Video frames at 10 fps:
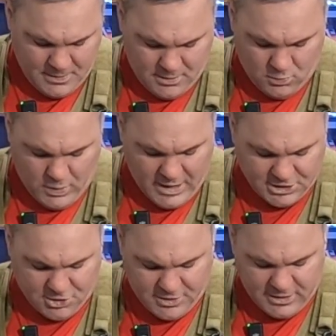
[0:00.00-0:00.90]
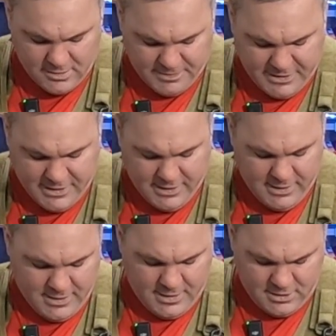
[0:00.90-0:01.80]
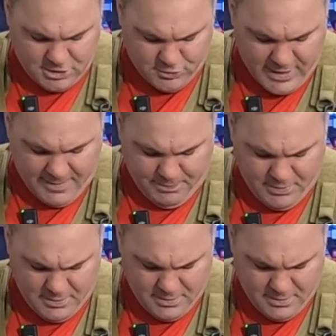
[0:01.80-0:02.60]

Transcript: a washer, an EMT strap,